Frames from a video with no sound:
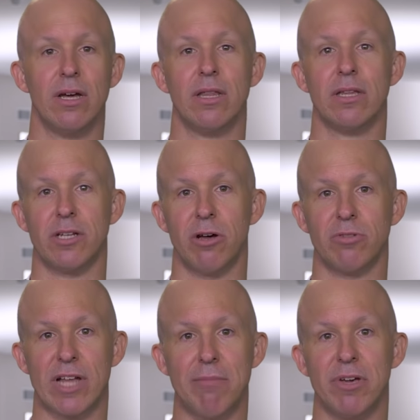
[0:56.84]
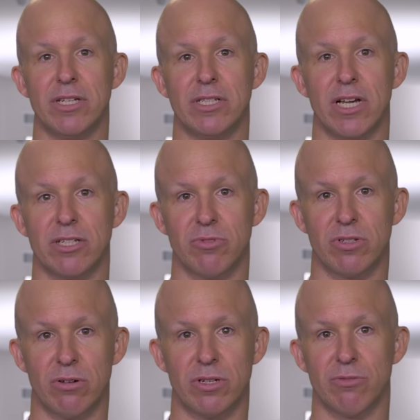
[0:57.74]
The total damage as a
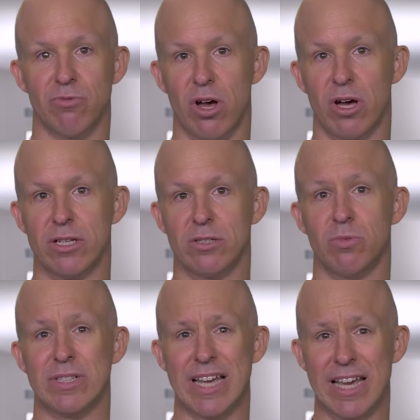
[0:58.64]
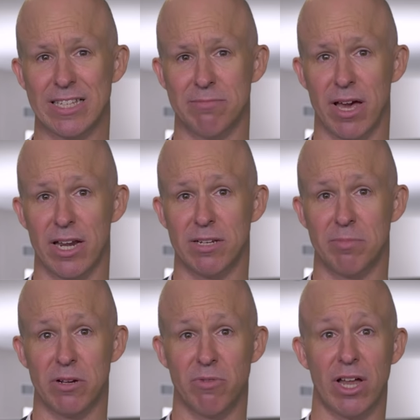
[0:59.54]
result of the riots was estimated to
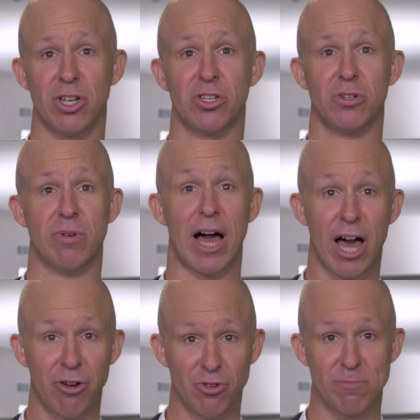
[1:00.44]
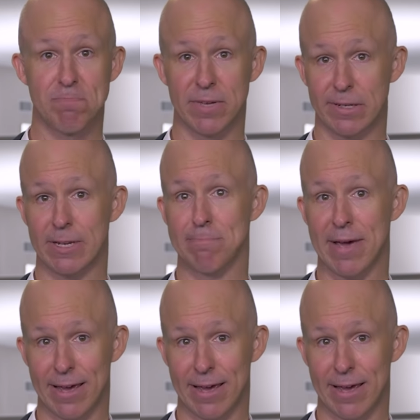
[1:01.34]
be around £200 million.